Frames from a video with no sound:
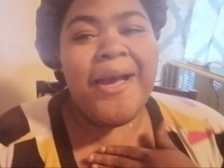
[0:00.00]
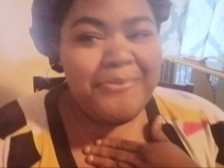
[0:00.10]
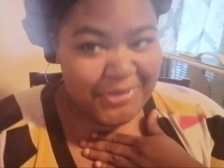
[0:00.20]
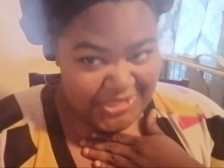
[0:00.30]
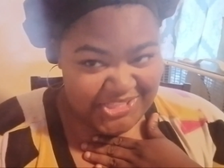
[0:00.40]

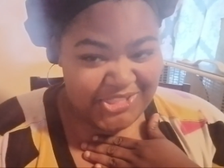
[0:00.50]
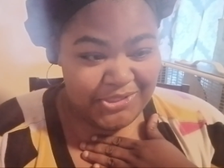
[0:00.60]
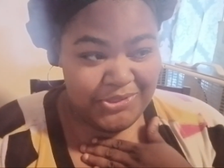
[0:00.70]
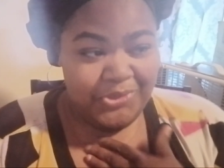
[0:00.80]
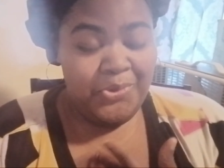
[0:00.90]

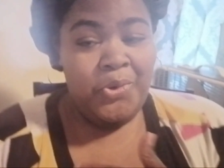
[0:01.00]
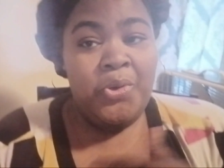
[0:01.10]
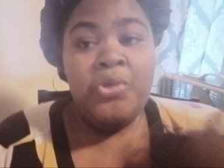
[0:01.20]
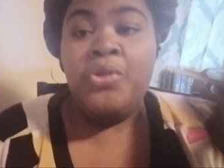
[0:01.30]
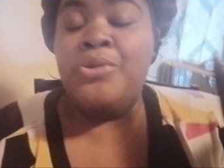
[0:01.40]
Neisha.
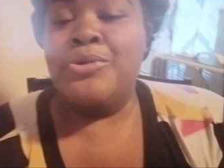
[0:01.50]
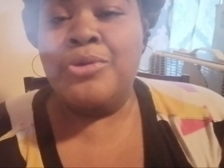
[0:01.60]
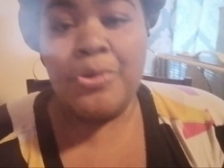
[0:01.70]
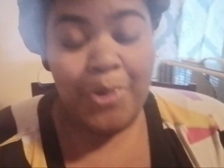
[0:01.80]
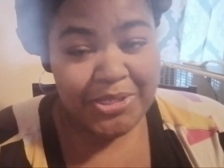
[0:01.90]
You're
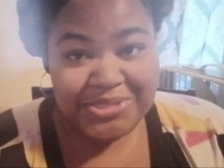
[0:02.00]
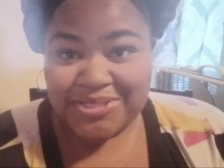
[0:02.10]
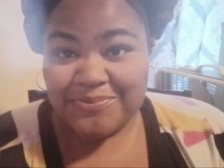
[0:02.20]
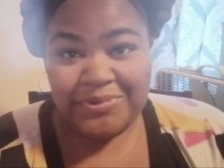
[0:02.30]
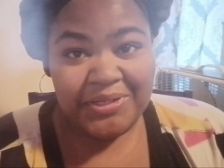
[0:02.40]
watching
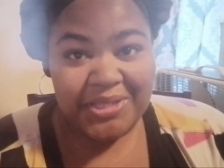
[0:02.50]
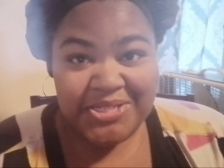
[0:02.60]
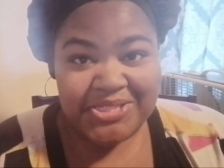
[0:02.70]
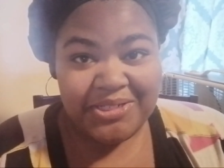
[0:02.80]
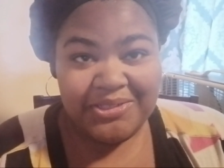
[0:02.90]
Simply
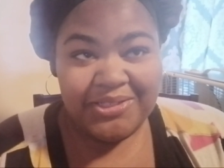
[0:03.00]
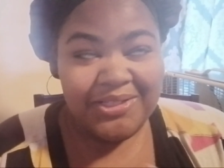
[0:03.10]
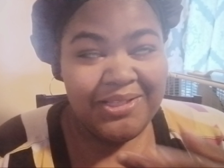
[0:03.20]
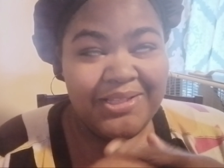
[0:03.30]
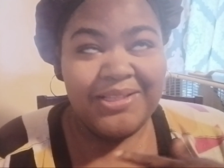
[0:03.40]
Neisha.
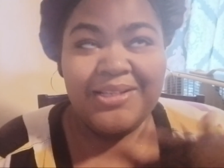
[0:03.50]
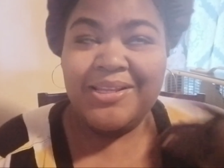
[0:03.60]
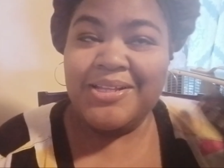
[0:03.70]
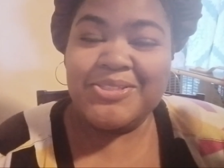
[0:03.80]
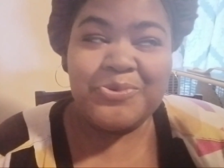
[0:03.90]

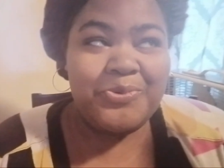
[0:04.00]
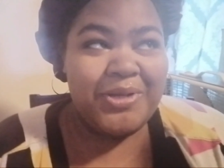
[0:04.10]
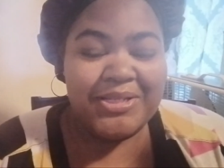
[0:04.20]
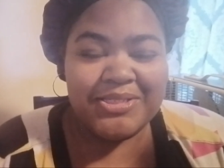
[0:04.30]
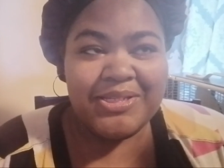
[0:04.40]
Let's
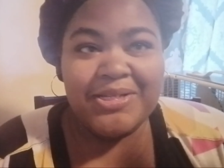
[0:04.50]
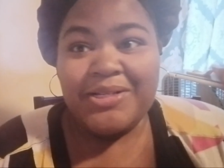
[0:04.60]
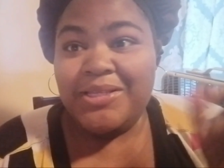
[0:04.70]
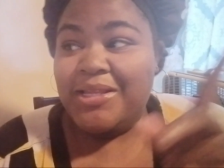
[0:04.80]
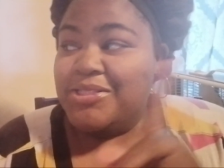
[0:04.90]
what?
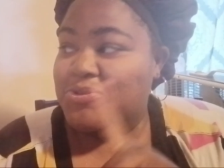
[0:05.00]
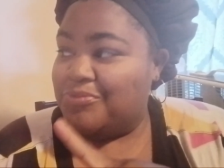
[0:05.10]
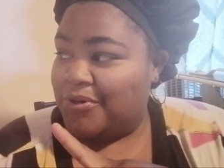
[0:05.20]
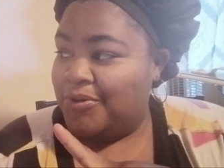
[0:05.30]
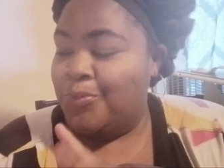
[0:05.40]
Let's
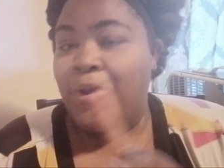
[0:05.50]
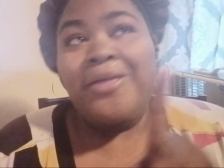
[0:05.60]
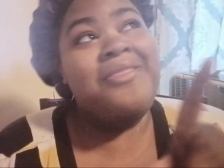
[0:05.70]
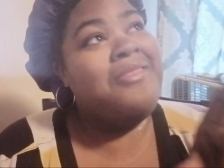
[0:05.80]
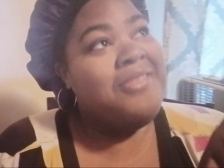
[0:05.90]
roll
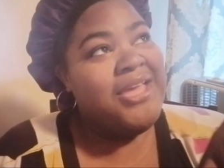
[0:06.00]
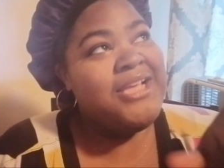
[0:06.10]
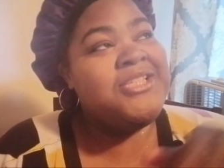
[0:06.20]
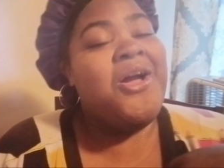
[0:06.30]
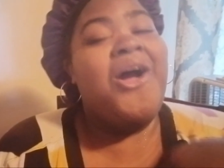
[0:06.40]
this